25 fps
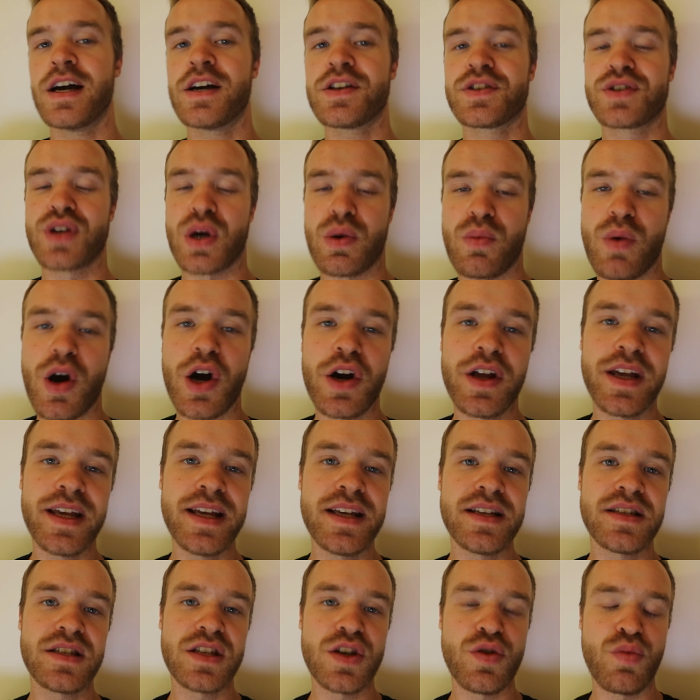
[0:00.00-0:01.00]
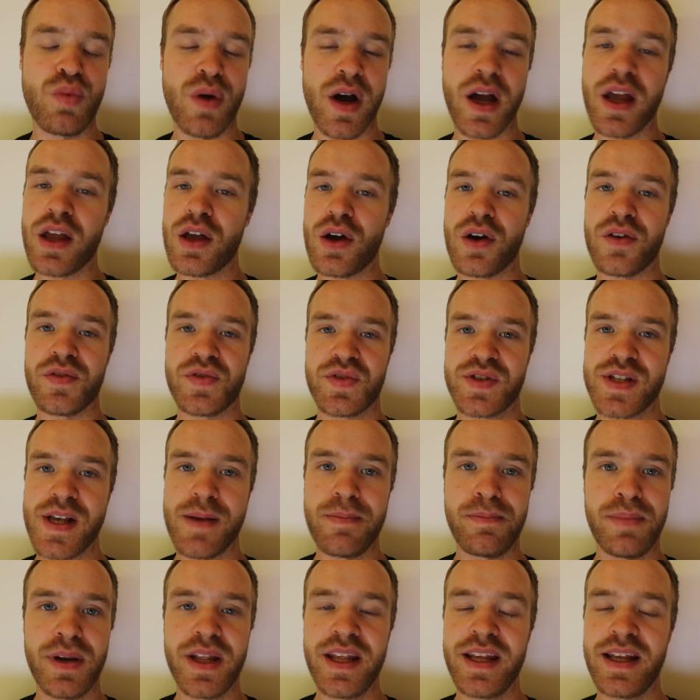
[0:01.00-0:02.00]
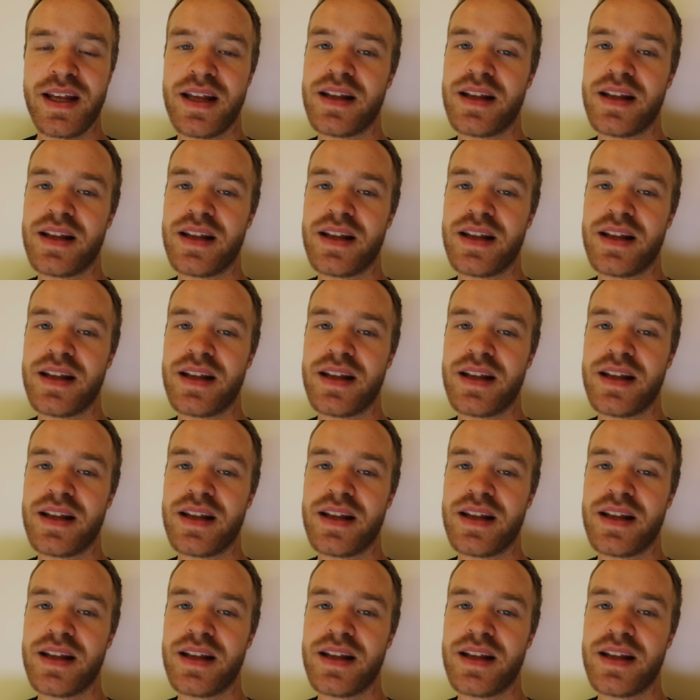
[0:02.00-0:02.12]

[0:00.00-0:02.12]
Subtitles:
So a very easy way of simply